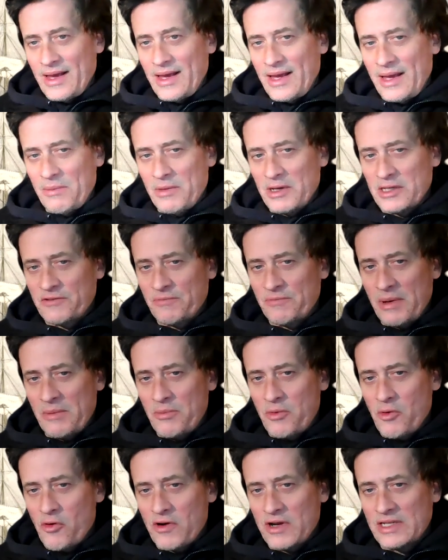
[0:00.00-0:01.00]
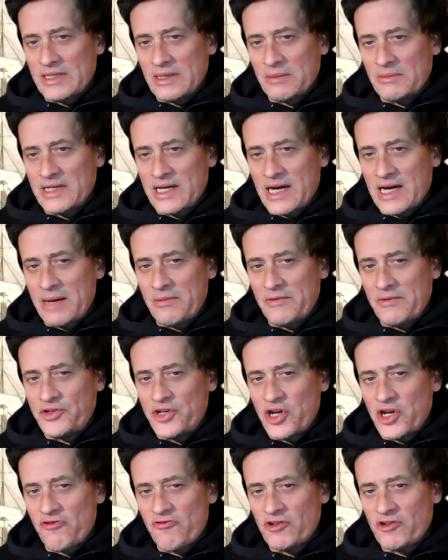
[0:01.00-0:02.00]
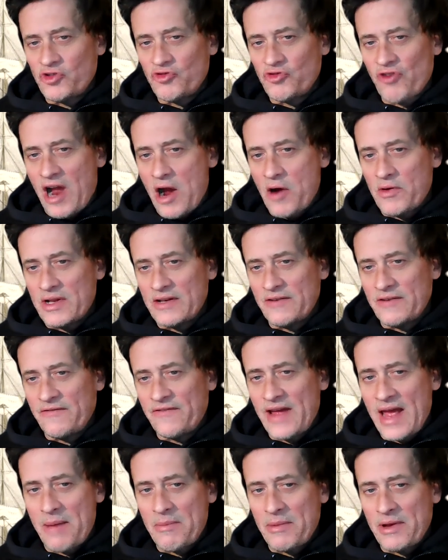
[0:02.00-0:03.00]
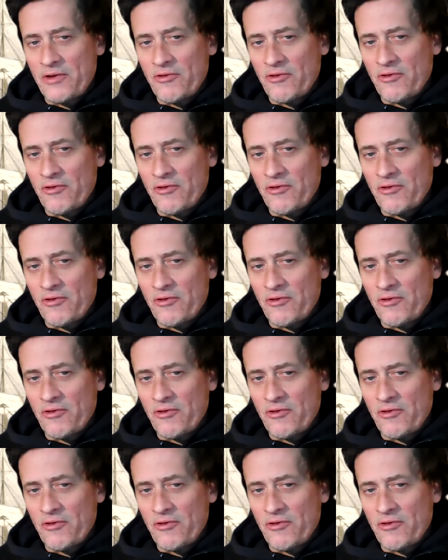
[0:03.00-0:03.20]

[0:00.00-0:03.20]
He must have been born at some time of general drought and famine,